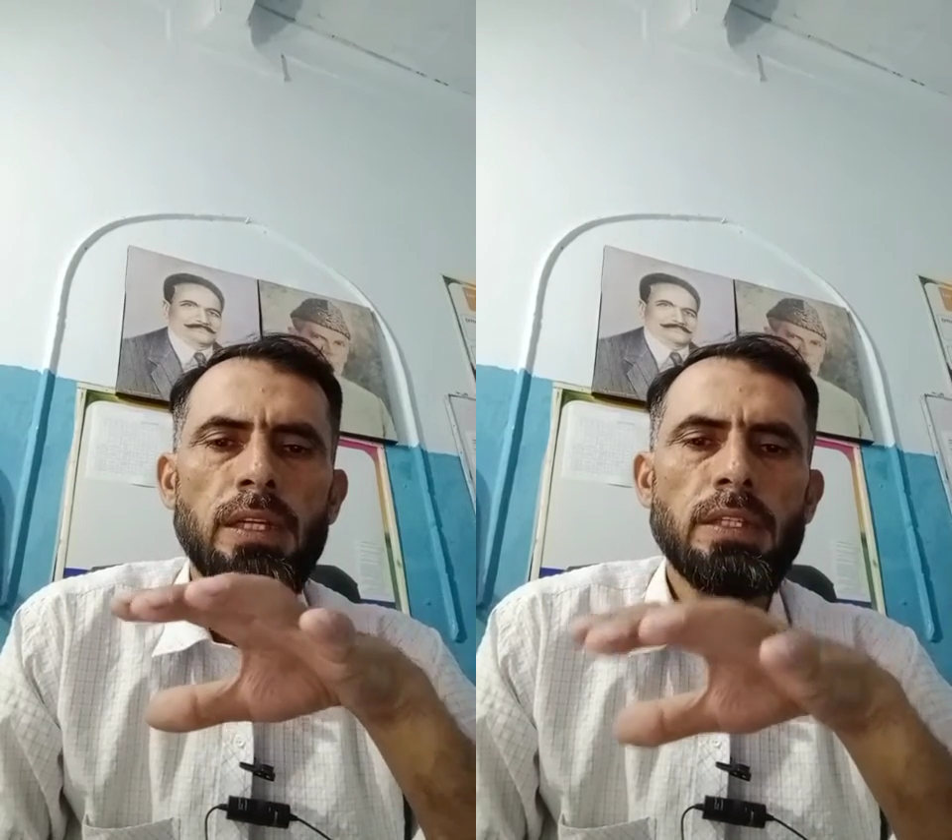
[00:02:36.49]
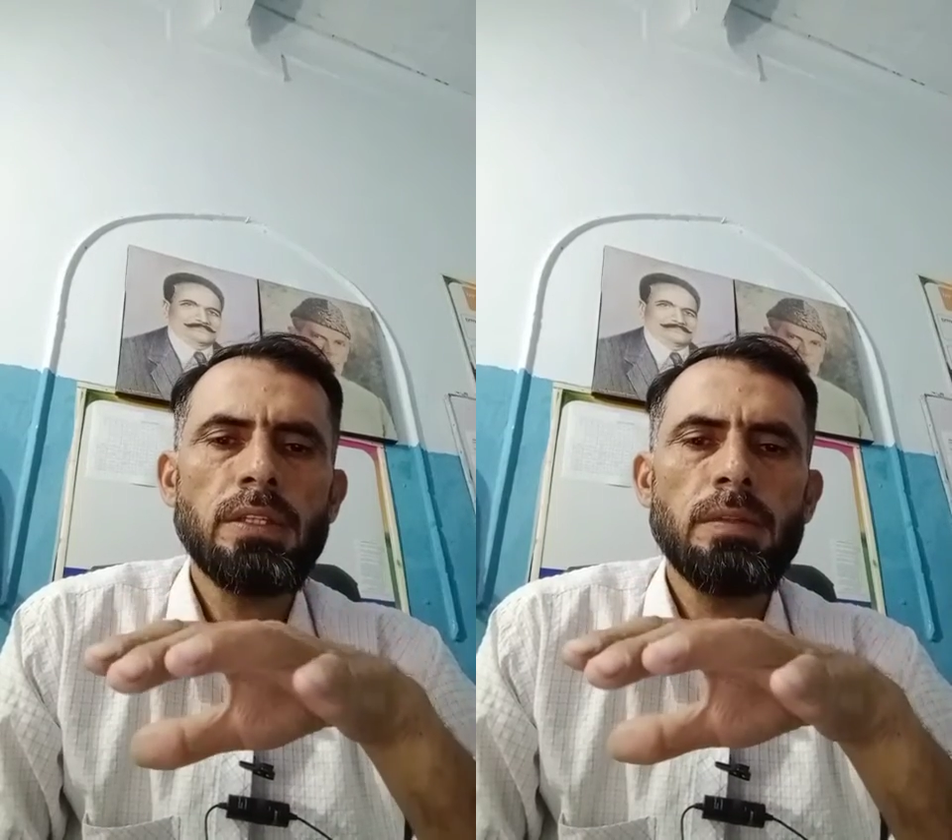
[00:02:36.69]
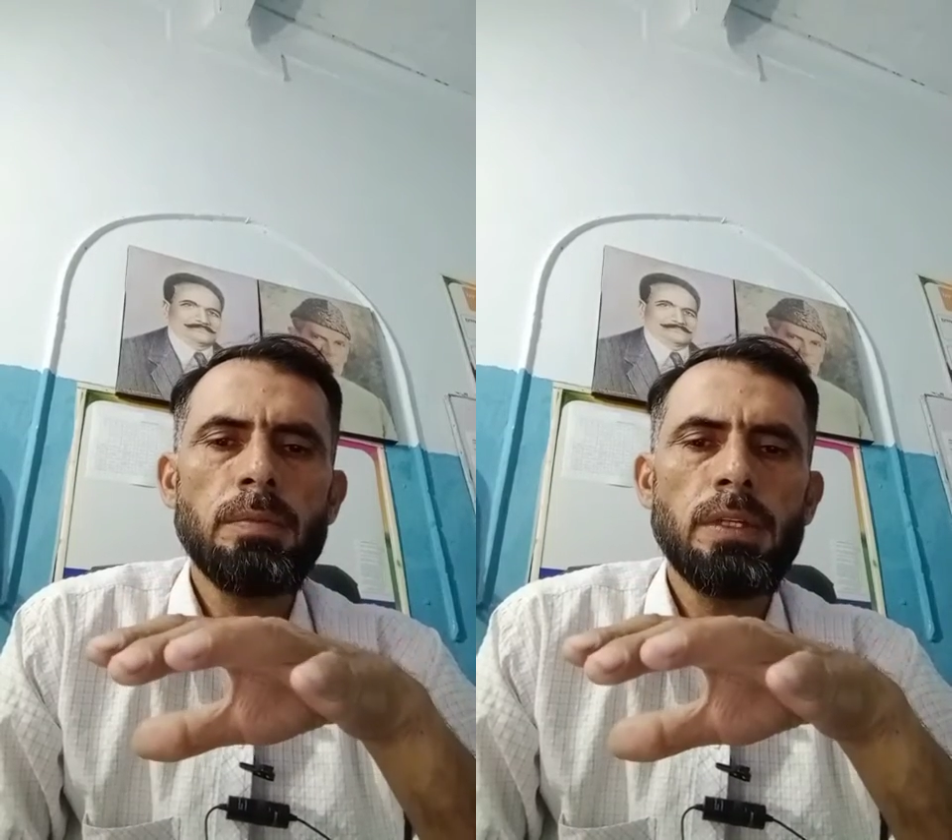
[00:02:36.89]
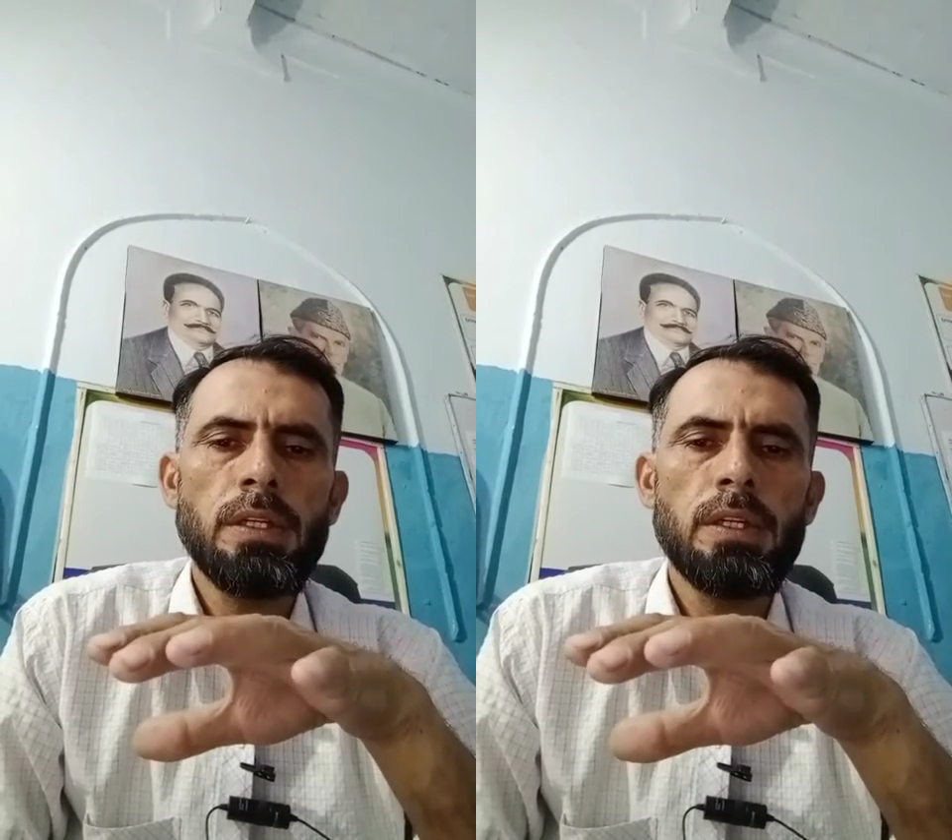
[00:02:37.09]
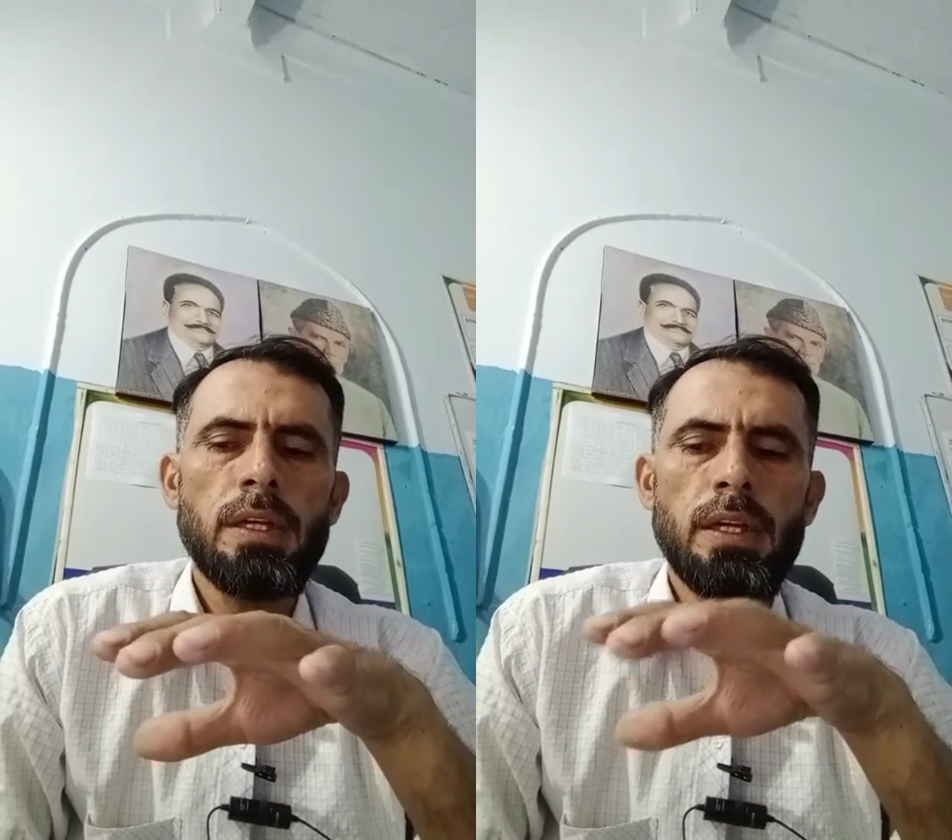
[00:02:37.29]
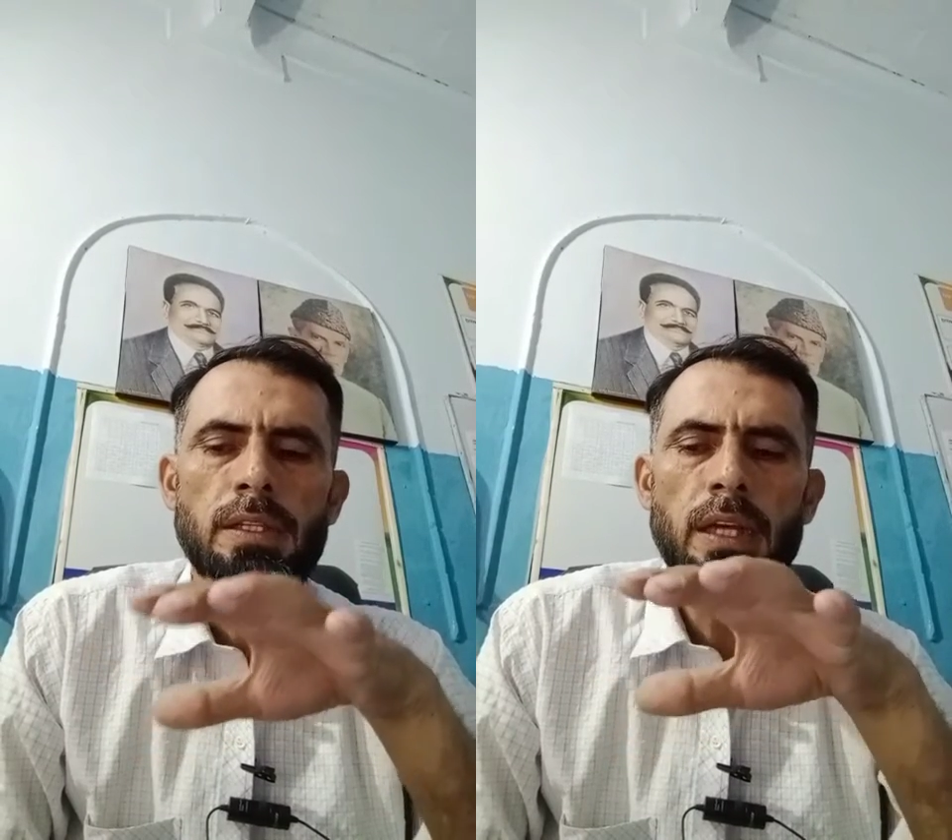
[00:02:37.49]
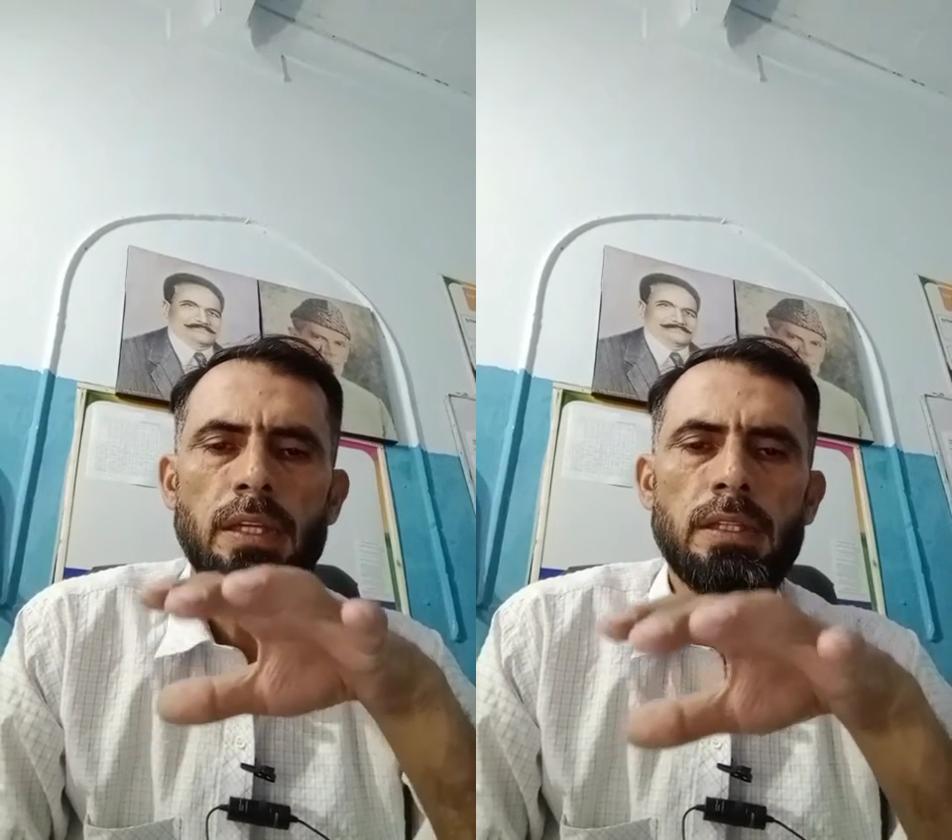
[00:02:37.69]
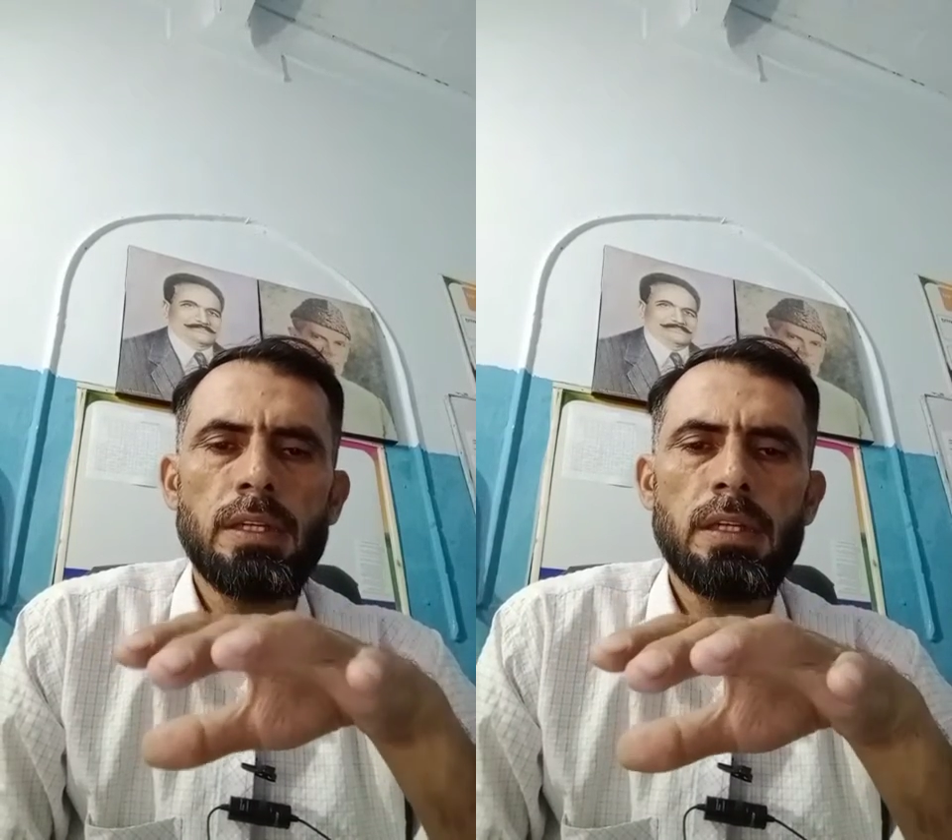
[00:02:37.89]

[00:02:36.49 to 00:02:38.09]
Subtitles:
doesn't mean that